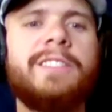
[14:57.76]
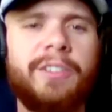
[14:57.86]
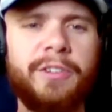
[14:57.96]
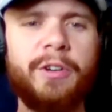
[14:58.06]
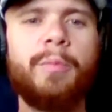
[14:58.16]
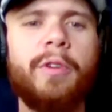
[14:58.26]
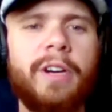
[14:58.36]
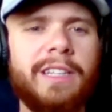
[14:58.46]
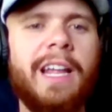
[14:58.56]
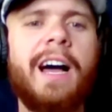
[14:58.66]
So you're
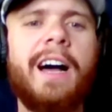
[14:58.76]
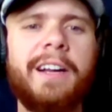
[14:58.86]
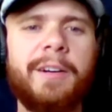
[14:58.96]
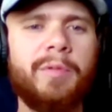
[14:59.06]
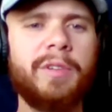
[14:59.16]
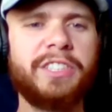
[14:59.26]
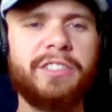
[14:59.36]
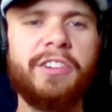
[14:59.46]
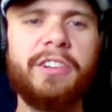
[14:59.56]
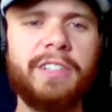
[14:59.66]
putting a lot of pressure
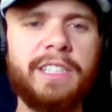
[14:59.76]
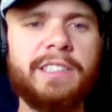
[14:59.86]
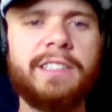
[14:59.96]
on your knees.